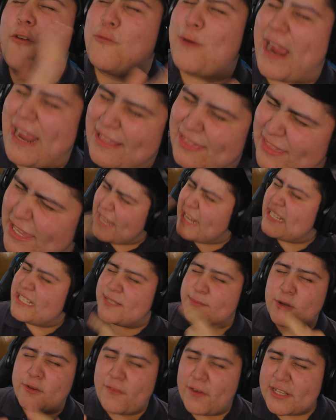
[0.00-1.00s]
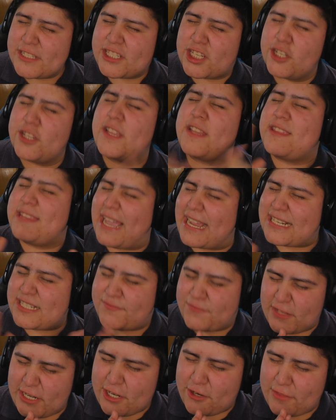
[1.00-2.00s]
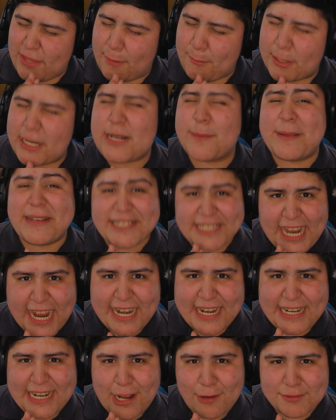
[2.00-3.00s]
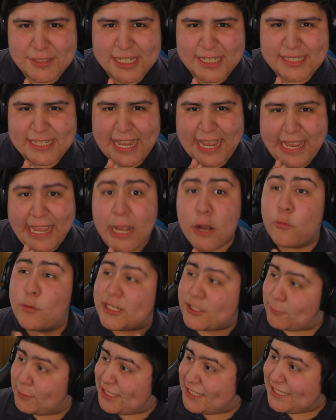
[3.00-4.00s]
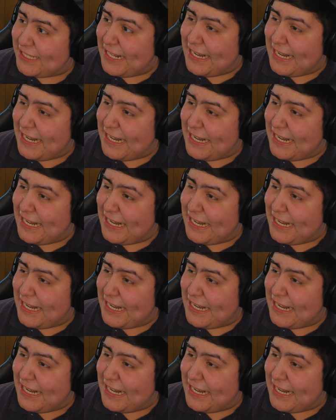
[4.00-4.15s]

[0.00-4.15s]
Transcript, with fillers: All right, let us move on to the next video that we're gonna be checking out today, which was